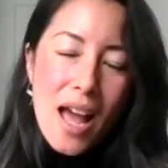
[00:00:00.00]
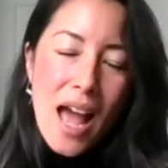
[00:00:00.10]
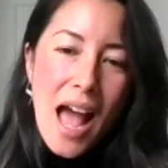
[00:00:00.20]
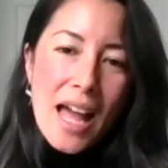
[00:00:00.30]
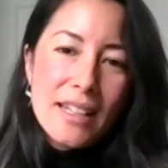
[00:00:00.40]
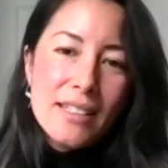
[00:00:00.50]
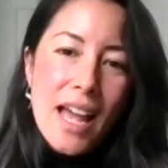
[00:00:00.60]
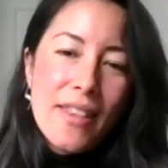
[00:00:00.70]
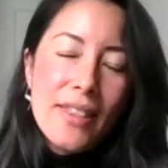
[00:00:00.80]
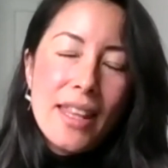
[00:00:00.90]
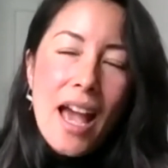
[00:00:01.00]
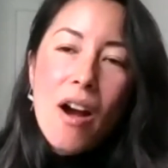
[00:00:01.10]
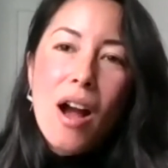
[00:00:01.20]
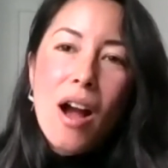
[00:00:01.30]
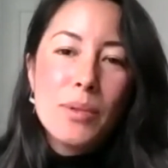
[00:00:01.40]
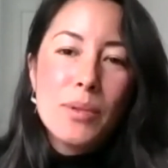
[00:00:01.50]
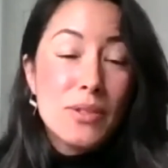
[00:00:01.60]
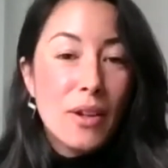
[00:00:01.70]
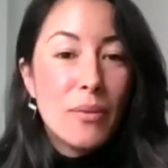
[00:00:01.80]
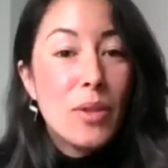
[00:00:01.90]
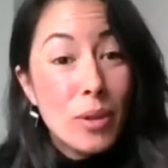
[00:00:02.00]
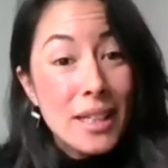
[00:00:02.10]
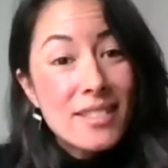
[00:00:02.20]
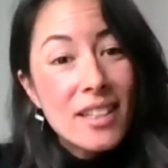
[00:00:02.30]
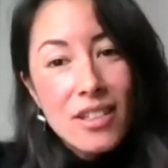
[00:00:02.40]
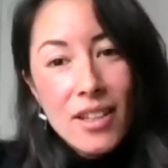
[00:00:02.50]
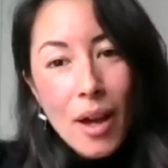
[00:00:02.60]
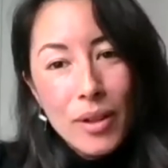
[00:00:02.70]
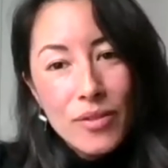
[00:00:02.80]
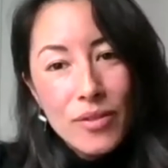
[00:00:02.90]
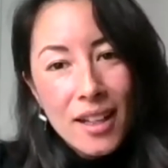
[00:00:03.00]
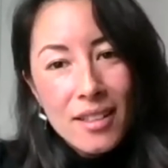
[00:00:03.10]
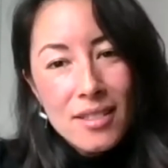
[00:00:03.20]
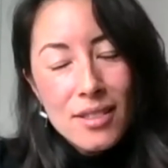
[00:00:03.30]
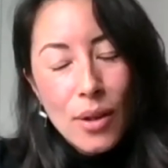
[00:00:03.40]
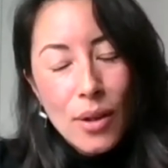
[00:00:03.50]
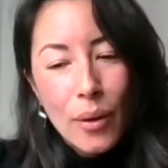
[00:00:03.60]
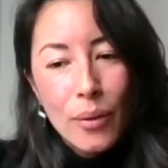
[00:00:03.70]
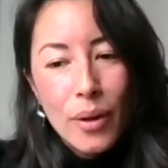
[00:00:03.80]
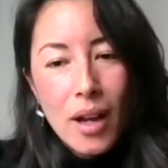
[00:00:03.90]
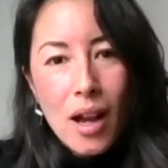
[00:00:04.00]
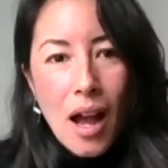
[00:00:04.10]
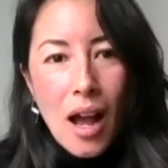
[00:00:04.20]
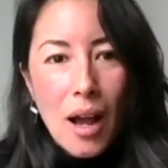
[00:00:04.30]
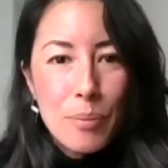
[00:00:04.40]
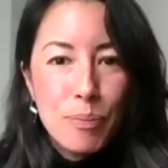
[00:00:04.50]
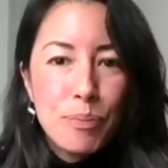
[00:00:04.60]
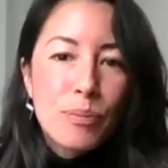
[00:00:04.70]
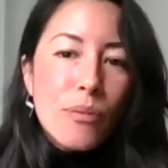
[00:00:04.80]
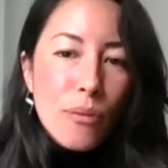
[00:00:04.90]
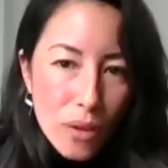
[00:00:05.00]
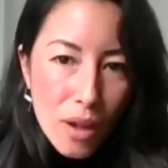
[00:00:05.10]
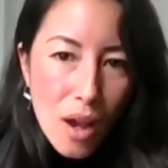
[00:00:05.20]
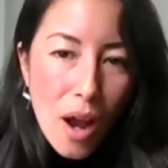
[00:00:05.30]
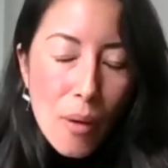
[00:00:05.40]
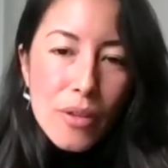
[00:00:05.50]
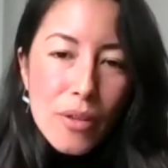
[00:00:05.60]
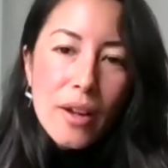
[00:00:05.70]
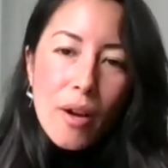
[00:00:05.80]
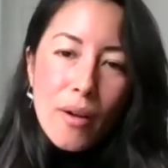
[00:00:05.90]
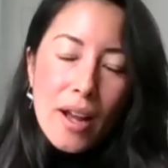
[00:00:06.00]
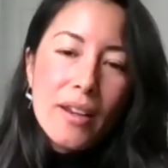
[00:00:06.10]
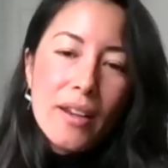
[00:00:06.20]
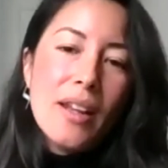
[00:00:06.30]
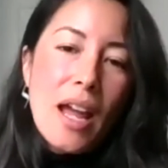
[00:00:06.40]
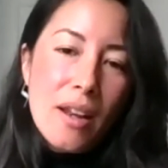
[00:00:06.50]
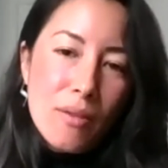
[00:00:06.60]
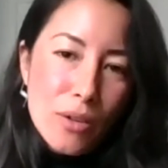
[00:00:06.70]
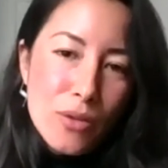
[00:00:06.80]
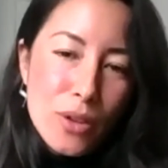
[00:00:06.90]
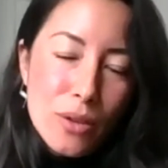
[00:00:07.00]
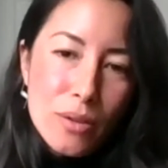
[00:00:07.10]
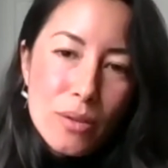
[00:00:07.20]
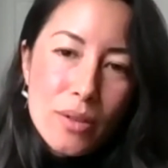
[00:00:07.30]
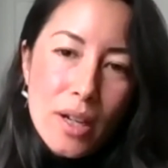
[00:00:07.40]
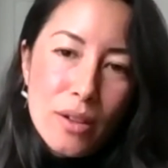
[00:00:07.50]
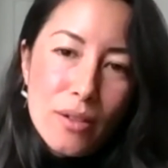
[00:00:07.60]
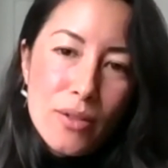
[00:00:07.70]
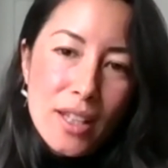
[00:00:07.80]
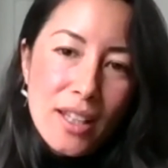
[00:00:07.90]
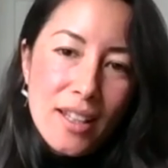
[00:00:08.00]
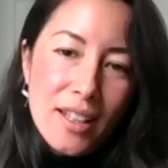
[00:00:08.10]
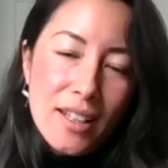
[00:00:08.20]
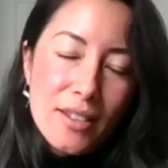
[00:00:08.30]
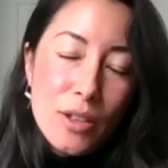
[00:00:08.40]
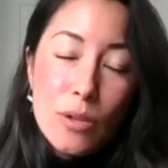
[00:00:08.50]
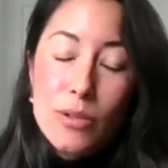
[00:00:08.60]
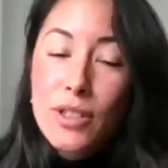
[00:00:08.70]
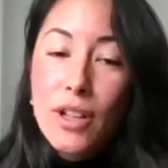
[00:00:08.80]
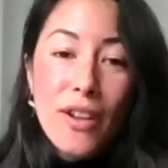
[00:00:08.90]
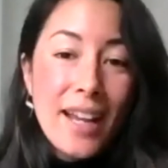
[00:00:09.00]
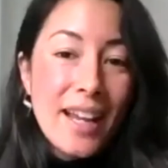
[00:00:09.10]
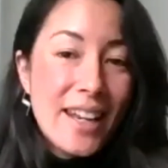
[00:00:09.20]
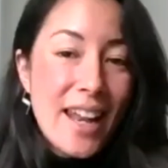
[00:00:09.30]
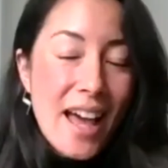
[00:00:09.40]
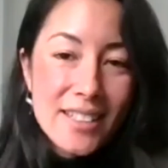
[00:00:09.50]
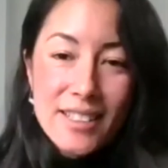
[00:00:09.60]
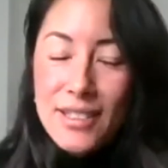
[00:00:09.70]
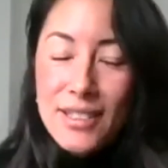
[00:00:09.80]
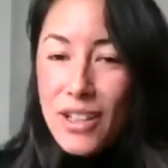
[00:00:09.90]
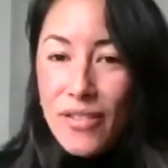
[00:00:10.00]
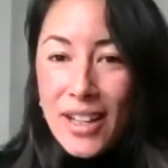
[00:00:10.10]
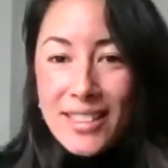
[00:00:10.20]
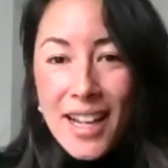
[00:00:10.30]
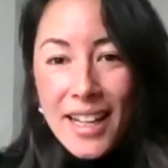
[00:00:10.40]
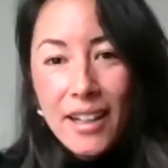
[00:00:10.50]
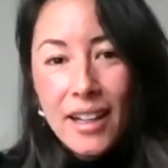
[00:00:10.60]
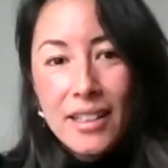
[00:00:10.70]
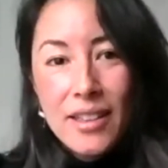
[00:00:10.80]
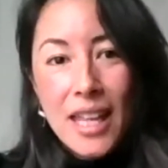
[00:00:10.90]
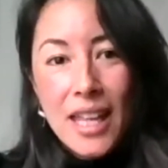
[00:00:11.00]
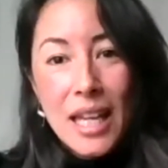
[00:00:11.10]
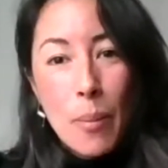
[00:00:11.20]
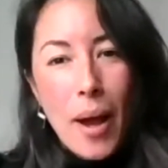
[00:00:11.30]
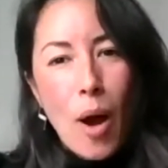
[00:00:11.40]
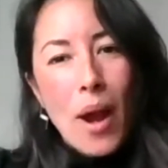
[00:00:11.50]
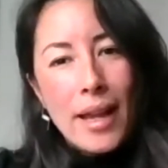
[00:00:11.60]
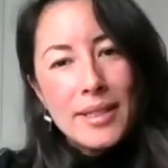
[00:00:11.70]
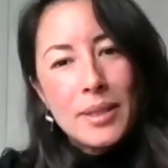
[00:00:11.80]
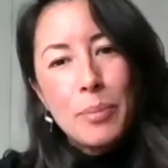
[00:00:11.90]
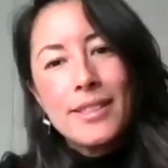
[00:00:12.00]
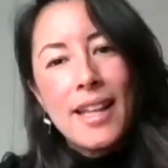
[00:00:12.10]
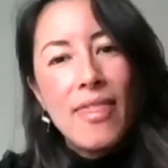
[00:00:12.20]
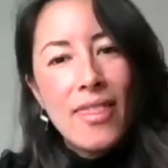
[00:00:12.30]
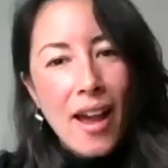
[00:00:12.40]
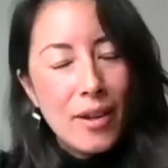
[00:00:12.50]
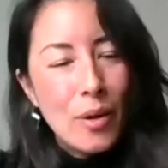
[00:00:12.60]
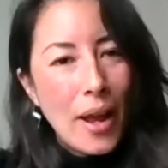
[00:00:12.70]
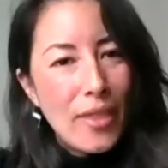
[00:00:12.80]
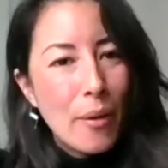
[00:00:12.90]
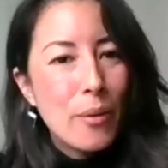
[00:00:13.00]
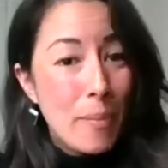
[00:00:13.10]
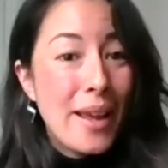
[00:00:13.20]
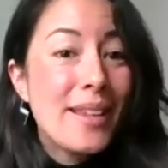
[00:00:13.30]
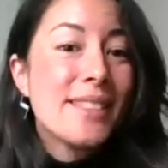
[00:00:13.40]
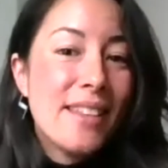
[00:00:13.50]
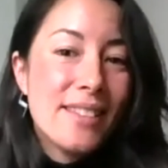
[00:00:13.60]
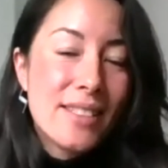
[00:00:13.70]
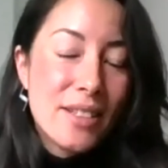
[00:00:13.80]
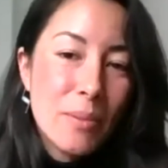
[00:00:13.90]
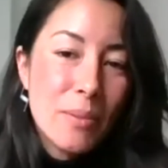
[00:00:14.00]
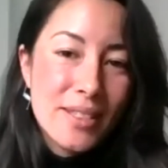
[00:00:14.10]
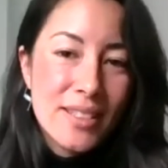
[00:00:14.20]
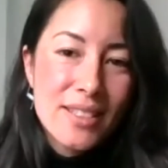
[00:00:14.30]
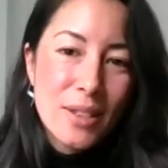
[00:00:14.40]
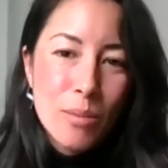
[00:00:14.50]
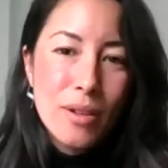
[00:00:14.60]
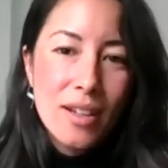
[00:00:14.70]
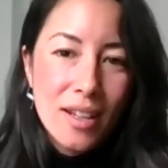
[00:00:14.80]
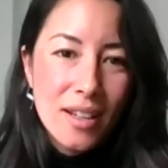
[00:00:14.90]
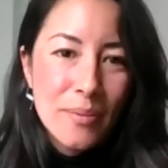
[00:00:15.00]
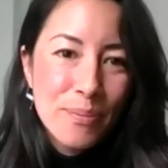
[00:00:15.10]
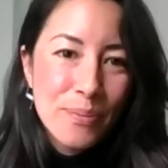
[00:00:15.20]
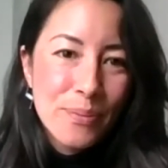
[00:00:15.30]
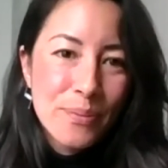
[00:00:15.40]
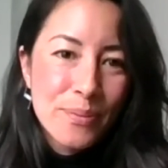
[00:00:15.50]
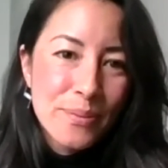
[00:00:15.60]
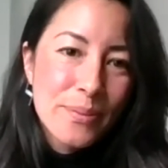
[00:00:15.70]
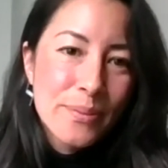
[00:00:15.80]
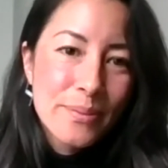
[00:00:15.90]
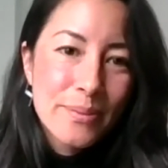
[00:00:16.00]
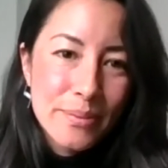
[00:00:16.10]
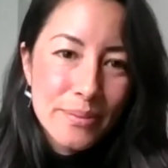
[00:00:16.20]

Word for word: and, and the outcomes of some of the research that we've done. So um, I will then go ahead and, and review kind of the you know survey analysis and survey data and think about ways to present that in a way that would make sense to the business community. Okay,